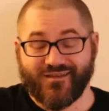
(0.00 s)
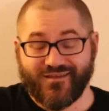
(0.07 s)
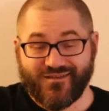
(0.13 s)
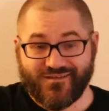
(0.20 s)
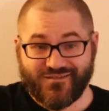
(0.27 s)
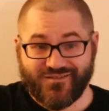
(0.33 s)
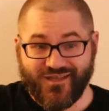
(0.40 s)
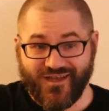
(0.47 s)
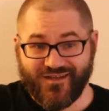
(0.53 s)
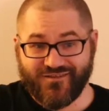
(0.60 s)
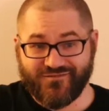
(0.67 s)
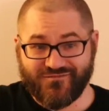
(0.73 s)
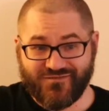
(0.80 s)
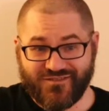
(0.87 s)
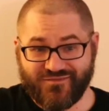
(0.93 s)
It's kind
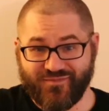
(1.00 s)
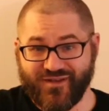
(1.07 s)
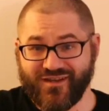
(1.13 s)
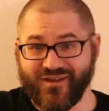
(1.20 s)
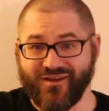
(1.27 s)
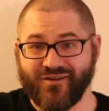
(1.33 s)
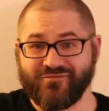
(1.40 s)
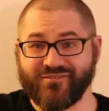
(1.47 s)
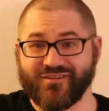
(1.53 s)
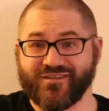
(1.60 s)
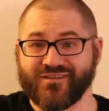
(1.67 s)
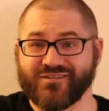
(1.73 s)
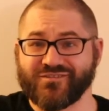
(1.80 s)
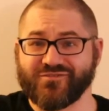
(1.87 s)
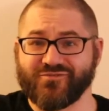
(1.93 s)
of spinning off of the
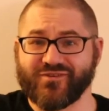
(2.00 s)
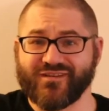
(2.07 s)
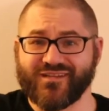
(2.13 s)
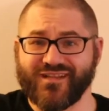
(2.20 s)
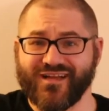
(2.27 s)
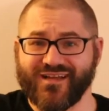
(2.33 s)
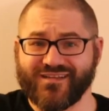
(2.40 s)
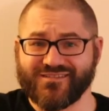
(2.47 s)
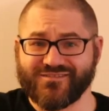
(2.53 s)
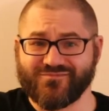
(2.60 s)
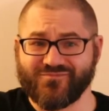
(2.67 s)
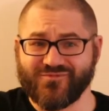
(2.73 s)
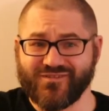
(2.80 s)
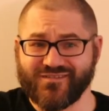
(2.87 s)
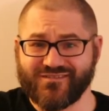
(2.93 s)
history
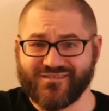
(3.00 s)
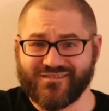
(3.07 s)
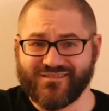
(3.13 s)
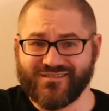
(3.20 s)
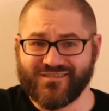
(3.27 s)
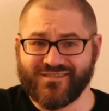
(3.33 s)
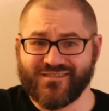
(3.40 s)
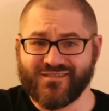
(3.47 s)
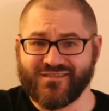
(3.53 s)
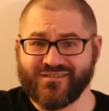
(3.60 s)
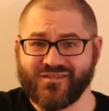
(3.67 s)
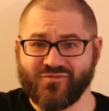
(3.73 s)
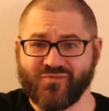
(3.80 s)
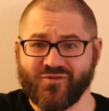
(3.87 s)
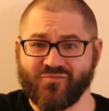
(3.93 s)
class. We get a
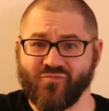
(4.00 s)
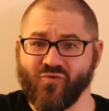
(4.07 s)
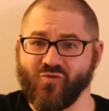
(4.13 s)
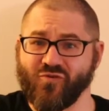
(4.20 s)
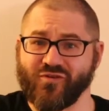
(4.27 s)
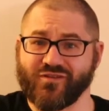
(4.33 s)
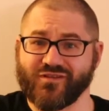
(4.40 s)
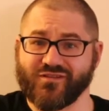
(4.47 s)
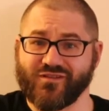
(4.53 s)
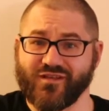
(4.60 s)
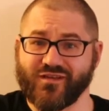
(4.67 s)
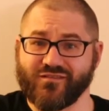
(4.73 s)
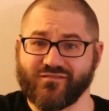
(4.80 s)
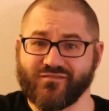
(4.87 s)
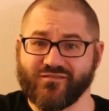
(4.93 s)
little bit more into
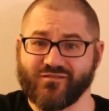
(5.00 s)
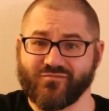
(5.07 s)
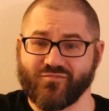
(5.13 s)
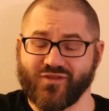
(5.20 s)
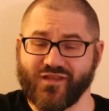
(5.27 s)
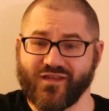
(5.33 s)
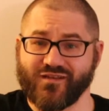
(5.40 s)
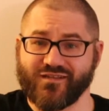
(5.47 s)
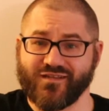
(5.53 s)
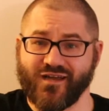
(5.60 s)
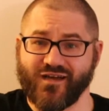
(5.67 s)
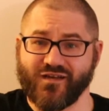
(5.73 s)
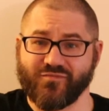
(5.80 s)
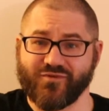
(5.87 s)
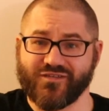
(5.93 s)
like the planned
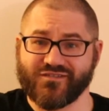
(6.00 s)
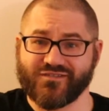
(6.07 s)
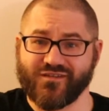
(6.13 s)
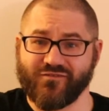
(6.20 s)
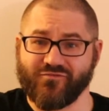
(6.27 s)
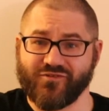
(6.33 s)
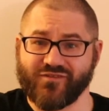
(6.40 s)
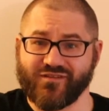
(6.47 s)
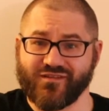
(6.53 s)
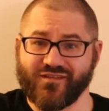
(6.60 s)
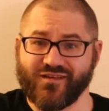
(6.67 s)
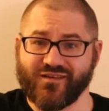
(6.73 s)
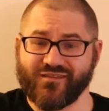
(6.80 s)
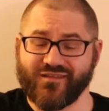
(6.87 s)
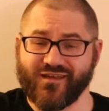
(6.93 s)
economies and everything
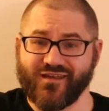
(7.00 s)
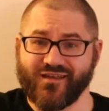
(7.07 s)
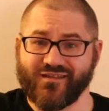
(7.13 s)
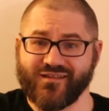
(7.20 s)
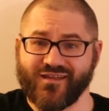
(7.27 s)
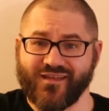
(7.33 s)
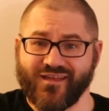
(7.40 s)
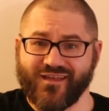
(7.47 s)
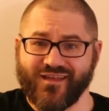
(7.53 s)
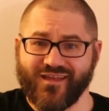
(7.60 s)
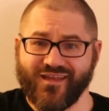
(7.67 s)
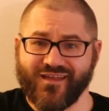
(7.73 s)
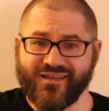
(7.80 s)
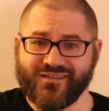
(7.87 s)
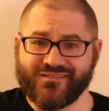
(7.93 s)
like that,
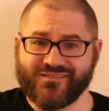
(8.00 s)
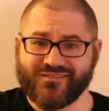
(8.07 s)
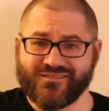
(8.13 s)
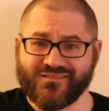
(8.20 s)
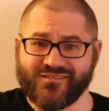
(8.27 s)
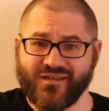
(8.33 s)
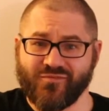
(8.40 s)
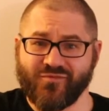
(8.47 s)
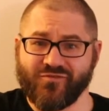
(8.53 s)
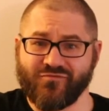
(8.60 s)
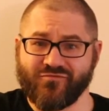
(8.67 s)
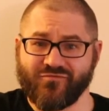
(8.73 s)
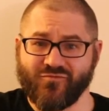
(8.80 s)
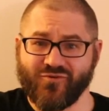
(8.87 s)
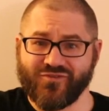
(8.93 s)
and some
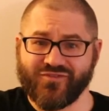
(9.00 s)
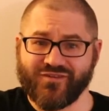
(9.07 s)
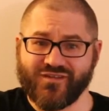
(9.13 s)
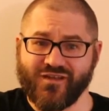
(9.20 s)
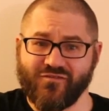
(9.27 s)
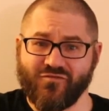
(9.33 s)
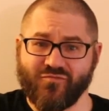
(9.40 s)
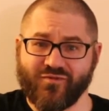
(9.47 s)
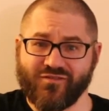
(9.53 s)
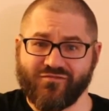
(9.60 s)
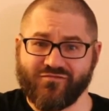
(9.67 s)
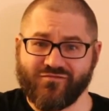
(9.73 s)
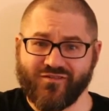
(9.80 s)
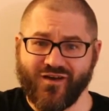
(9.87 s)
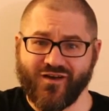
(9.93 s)
of what the government
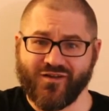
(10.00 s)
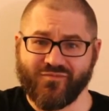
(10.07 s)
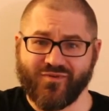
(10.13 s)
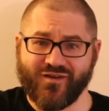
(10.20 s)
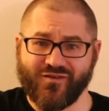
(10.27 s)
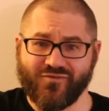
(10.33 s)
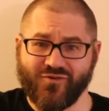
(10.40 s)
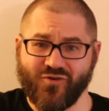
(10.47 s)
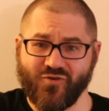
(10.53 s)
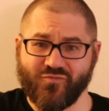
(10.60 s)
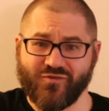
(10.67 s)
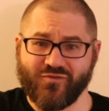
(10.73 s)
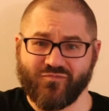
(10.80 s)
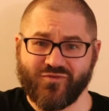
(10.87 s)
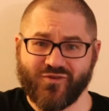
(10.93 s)
thought about
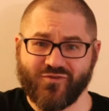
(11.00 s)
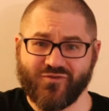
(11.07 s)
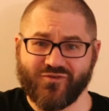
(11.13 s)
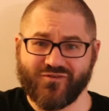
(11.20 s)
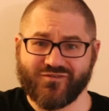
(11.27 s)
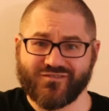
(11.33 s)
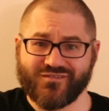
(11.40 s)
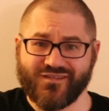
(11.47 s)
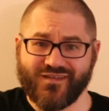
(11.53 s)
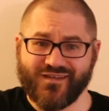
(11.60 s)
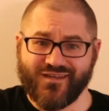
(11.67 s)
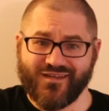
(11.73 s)
home computers.